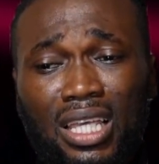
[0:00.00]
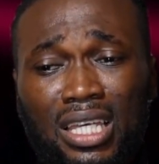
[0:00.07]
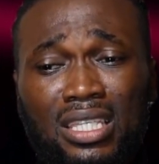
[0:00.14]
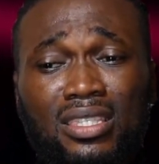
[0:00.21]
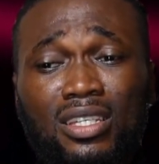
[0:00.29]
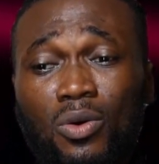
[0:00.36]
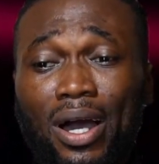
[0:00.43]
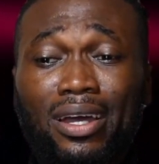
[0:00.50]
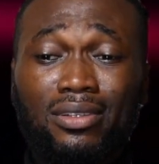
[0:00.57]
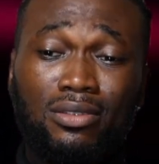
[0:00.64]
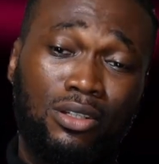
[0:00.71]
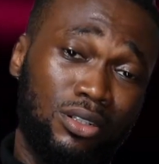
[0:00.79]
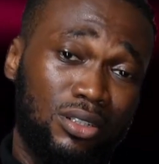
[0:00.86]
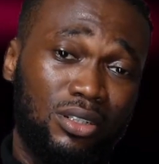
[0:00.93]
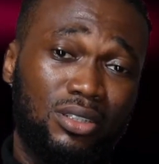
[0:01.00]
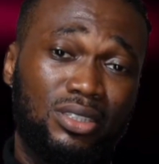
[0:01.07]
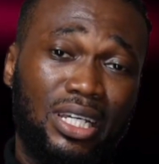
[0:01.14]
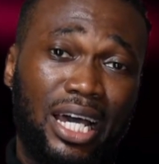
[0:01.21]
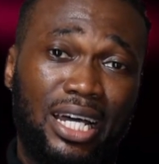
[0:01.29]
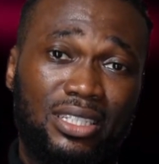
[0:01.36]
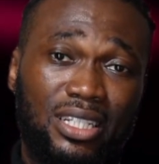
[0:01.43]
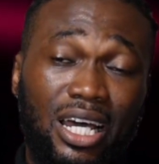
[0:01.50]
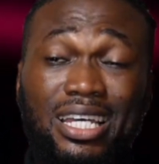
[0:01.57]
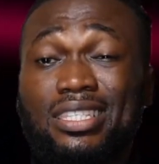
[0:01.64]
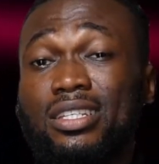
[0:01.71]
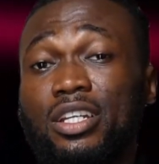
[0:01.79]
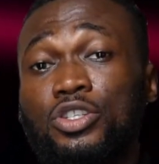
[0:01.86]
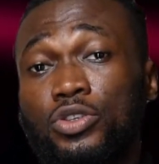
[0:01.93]
It's still quite good and I
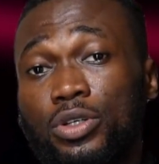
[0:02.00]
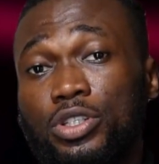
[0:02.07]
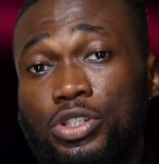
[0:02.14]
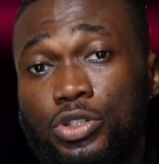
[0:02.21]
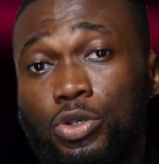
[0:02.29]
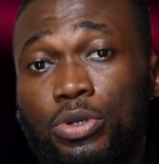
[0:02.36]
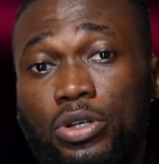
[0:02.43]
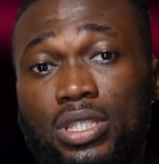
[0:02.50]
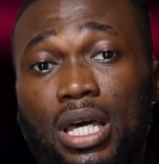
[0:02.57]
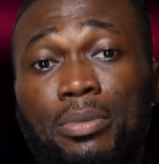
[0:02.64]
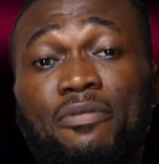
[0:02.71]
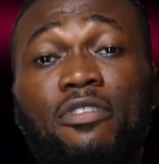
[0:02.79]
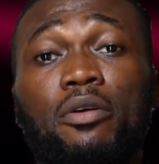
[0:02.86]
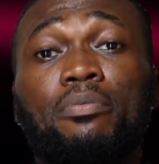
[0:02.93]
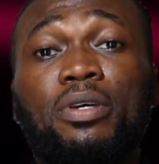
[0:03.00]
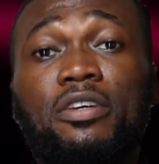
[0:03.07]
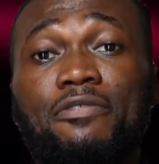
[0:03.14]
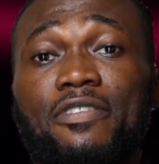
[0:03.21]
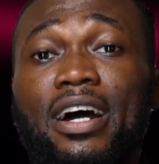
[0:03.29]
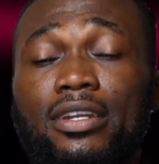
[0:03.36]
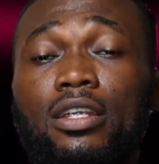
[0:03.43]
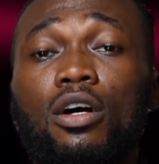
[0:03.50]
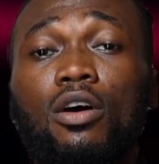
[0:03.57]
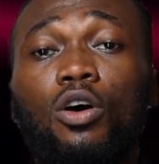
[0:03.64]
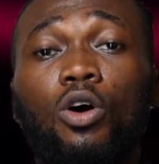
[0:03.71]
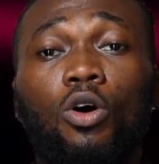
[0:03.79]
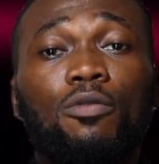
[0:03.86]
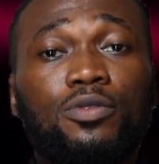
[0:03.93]
still enjoy the show because I'm a very big fan
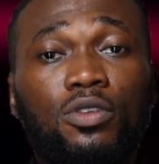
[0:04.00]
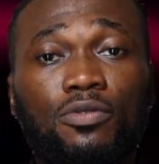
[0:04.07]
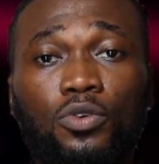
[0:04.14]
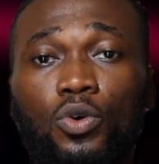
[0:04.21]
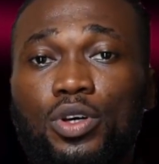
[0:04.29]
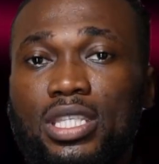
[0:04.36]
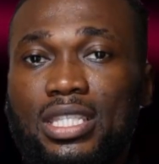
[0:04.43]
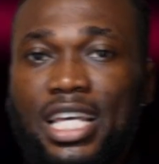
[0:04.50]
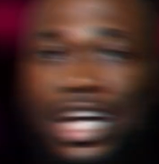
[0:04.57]
of The Voice